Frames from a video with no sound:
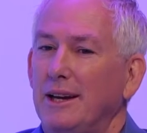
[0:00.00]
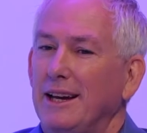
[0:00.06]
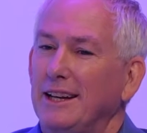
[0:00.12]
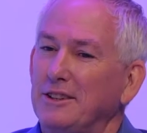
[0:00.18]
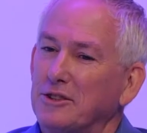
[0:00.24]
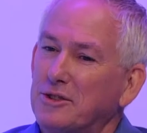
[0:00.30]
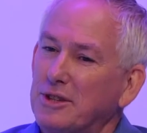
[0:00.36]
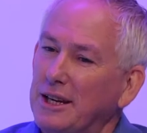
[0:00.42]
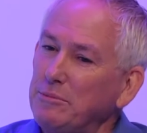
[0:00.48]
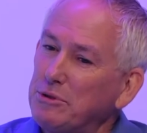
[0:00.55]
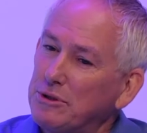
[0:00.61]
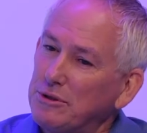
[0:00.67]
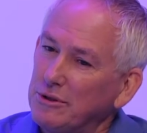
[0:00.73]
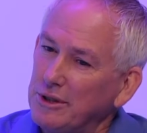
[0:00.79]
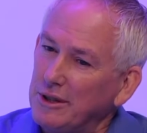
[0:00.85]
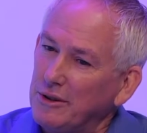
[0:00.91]
In the same
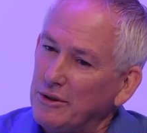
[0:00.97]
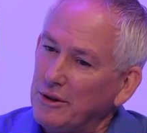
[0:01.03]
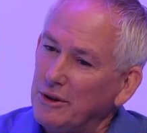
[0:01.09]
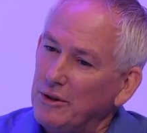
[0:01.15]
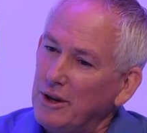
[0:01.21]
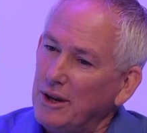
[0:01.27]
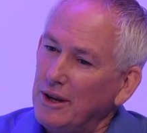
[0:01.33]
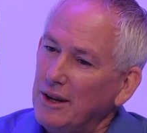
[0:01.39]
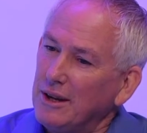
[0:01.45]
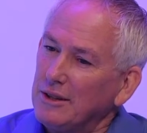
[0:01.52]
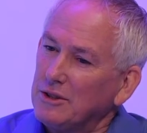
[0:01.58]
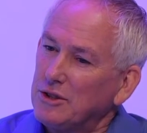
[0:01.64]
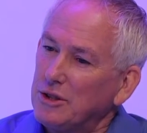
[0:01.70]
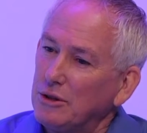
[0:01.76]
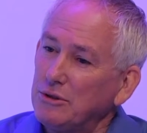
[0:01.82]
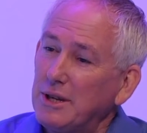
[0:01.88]
studio though,
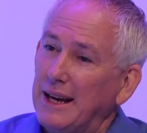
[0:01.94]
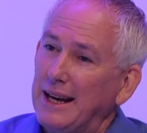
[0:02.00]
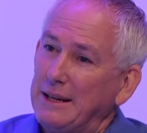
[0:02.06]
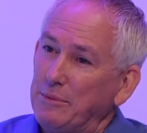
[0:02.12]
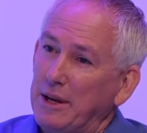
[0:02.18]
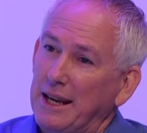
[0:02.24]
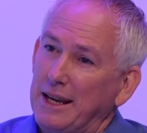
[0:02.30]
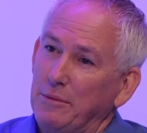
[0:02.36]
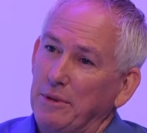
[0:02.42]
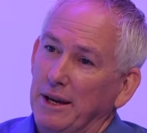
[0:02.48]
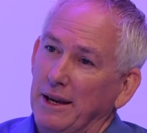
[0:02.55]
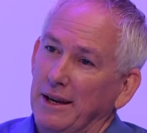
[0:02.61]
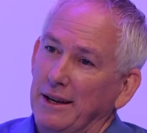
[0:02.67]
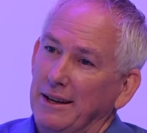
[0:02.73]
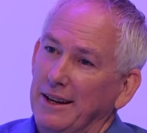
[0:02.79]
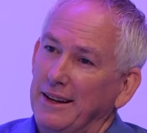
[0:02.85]
Showtime came
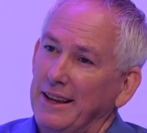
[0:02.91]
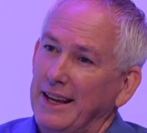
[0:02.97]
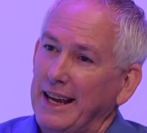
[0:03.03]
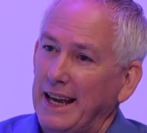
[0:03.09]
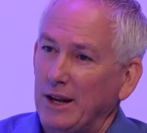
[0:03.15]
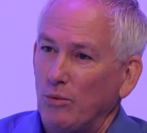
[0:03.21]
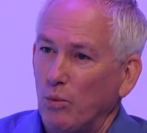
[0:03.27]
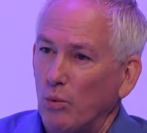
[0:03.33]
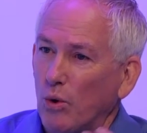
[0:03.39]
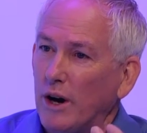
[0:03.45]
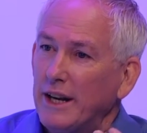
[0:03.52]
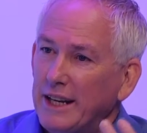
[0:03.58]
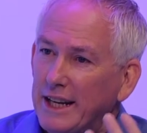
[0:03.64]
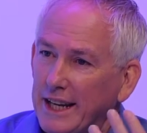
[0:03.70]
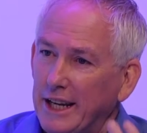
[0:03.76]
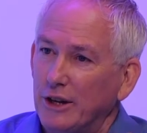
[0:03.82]
in and they had
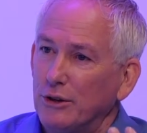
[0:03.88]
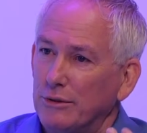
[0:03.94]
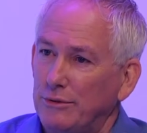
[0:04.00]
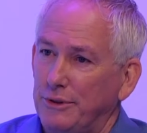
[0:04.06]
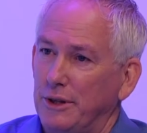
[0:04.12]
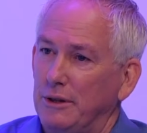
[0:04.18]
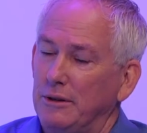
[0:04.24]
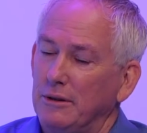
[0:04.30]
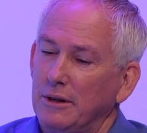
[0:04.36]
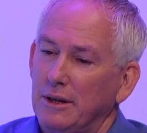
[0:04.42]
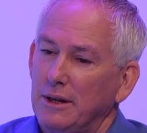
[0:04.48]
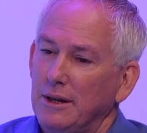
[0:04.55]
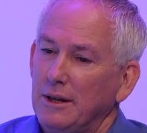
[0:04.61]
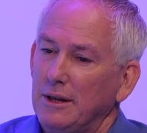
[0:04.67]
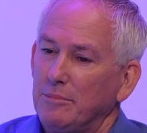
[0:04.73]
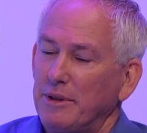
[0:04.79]
one interview,
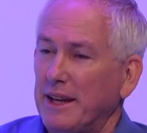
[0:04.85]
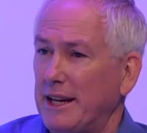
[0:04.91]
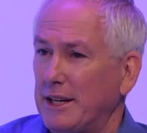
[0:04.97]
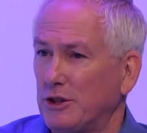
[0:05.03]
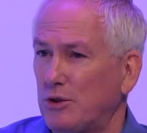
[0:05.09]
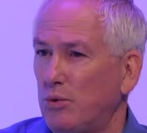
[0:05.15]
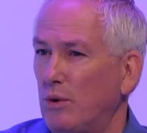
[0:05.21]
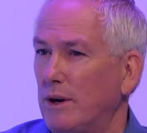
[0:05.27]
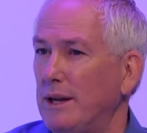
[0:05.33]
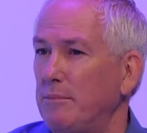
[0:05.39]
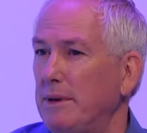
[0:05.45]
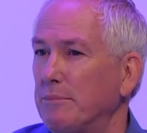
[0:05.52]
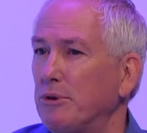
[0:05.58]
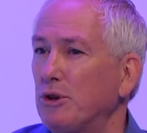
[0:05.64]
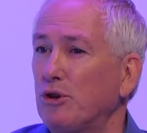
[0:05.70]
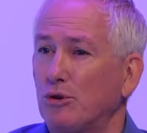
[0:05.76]
but they had a
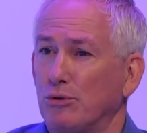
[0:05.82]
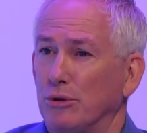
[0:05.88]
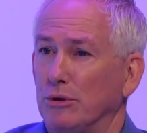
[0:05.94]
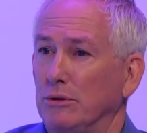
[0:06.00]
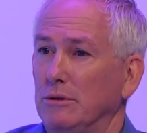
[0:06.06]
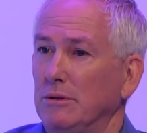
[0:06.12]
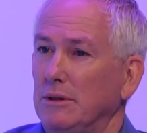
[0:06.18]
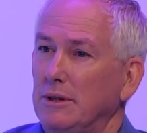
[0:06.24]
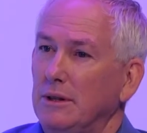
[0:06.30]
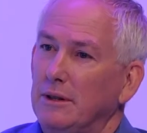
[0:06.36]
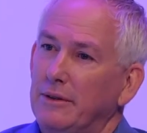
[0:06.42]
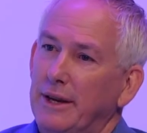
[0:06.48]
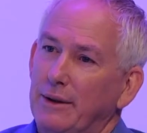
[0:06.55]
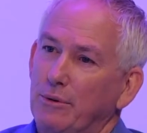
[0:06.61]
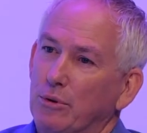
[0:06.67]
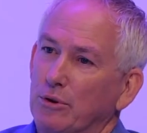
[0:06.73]
20-member crew.
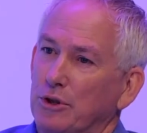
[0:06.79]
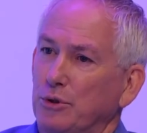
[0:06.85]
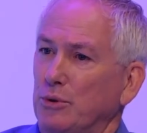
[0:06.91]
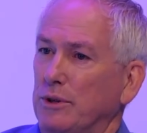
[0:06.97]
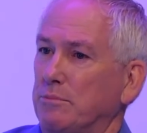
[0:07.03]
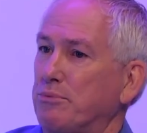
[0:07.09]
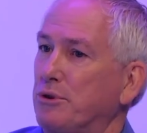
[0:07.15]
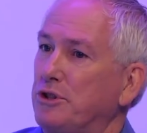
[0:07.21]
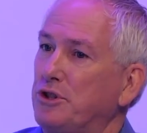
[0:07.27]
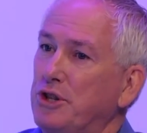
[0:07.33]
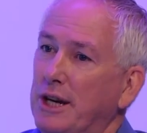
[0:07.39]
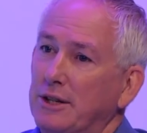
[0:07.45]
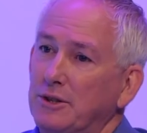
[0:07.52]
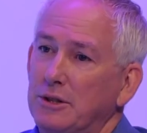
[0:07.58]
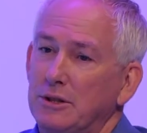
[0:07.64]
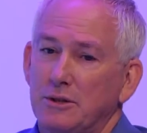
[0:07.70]
They were doing
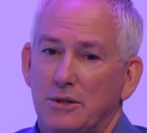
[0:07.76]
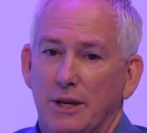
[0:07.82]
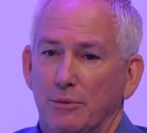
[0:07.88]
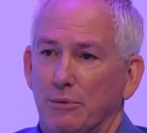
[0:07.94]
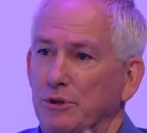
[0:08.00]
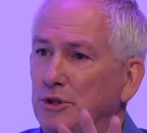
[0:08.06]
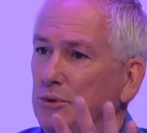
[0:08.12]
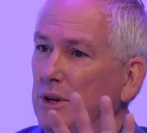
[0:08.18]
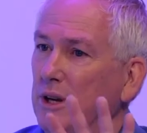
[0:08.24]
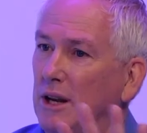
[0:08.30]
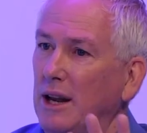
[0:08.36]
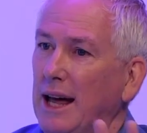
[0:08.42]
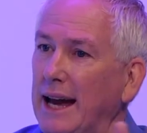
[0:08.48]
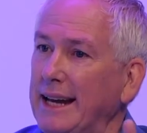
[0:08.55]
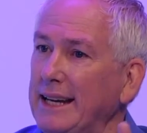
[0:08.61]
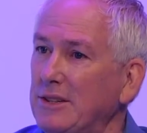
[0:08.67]
projections, they were doing
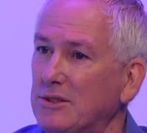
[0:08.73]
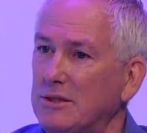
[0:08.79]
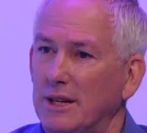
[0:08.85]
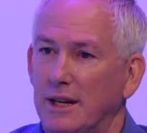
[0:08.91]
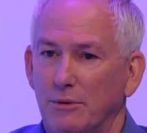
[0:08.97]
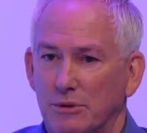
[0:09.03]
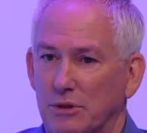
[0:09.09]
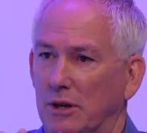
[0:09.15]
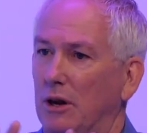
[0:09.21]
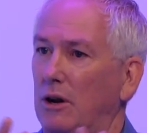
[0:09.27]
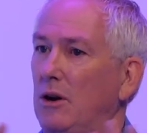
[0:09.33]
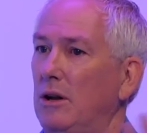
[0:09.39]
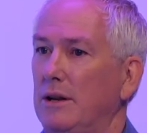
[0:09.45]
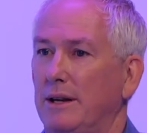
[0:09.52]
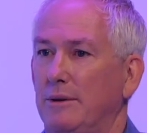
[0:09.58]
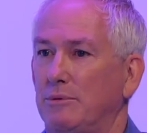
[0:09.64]
lights. It was
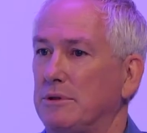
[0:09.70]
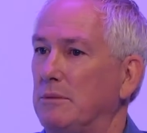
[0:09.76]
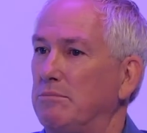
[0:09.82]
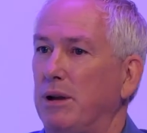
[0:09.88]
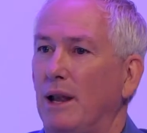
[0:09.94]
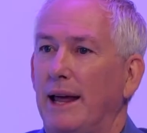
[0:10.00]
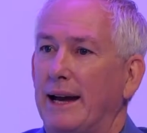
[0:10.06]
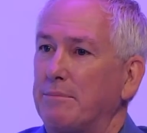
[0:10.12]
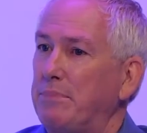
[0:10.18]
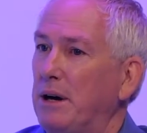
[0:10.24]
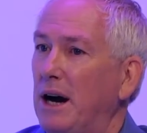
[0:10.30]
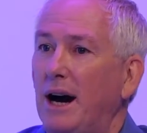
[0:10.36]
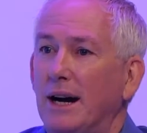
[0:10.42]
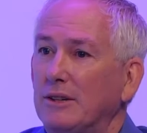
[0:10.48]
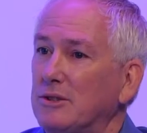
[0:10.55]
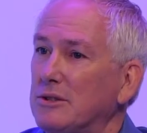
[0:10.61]
a black
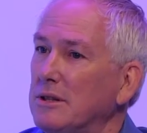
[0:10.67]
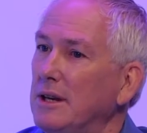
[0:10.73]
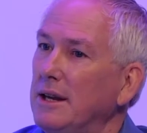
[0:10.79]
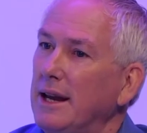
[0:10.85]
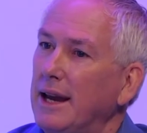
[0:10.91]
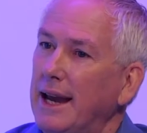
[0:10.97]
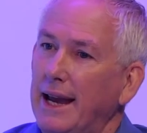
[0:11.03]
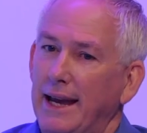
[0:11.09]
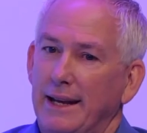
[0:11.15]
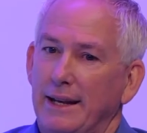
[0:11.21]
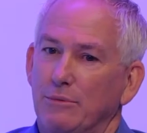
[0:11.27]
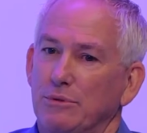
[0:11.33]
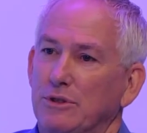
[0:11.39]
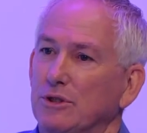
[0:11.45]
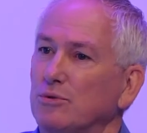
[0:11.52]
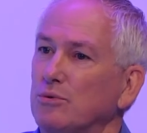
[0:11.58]
box, and it
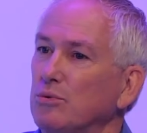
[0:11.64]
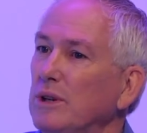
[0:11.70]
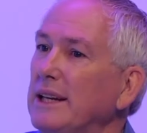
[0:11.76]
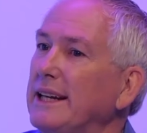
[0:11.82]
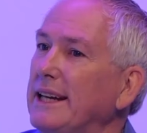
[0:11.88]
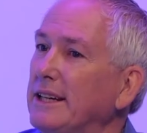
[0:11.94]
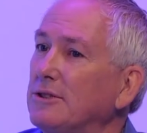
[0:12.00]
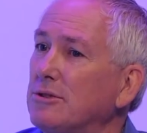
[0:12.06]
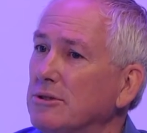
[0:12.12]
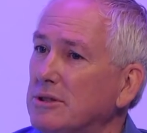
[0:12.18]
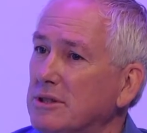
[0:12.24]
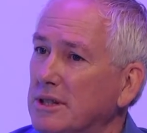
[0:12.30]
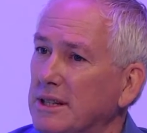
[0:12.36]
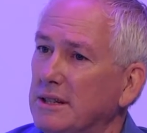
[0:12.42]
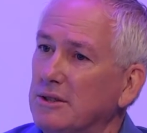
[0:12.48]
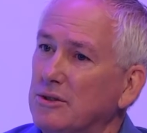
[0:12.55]
was just really
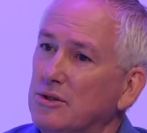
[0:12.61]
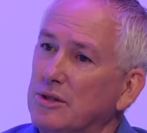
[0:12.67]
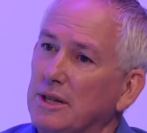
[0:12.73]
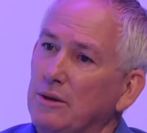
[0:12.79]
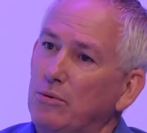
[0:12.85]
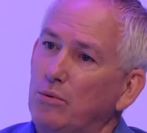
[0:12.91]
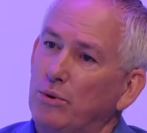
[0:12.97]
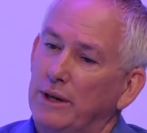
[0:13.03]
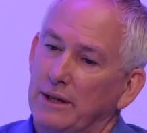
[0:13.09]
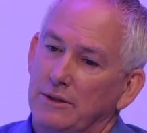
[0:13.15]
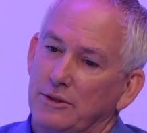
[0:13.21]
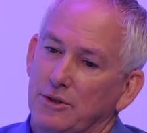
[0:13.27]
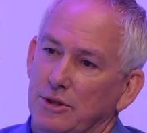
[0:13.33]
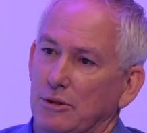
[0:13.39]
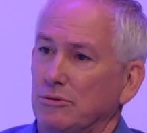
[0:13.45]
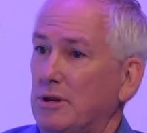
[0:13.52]
interesting to see when
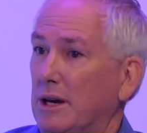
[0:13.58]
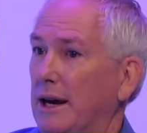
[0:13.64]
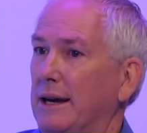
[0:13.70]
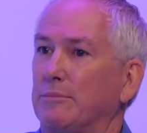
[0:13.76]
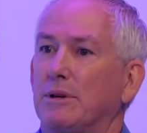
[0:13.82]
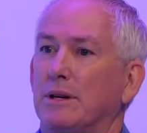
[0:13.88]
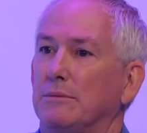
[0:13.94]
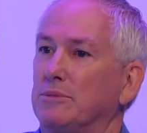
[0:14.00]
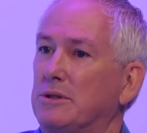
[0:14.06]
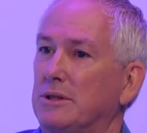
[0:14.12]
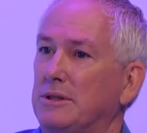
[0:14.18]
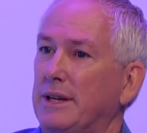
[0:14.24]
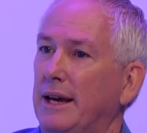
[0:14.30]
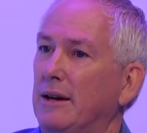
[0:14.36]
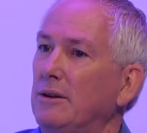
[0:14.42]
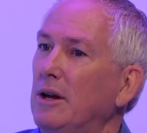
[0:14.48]
Showtime comes to
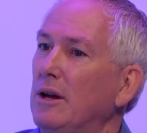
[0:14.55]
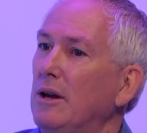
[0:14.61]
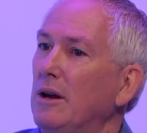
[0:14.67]
town,